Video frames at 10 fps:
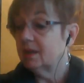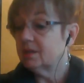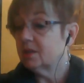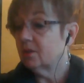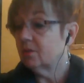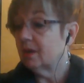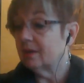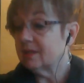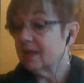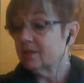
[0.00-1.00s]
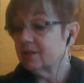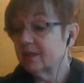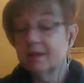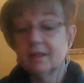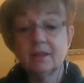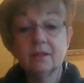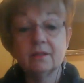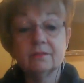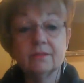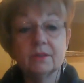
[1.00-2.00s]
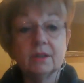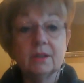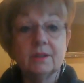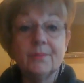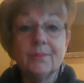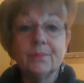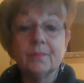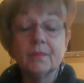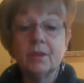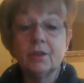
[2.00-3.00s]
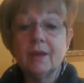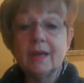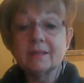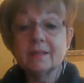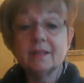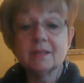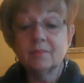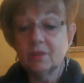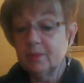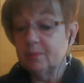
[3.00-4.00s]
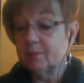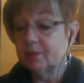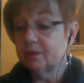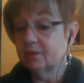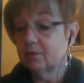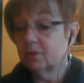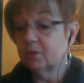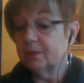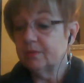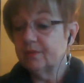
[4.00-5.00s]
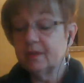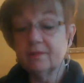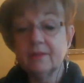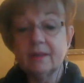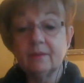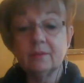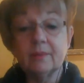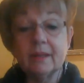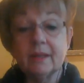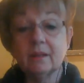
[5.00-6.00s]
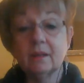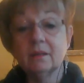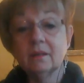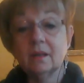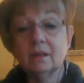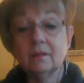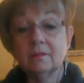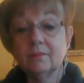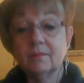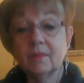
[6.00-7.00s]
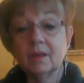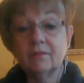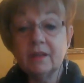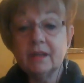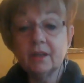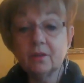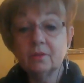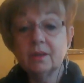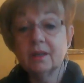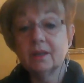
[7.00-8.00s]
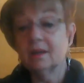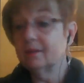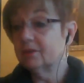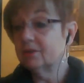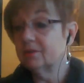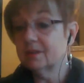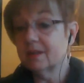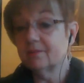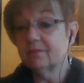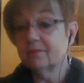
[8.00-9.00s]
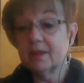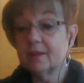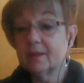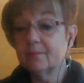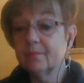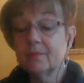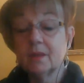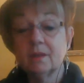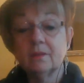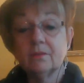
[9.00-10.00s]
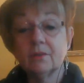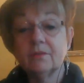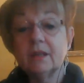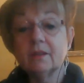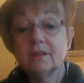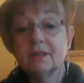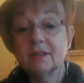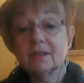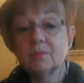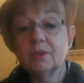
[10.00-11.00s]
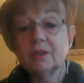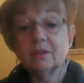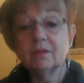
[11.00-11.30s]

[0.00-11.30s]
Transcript: And so I was actually thinking of, you know, asking some of the people in our group if they would make a video, and I would do the same for them for a video testimonial.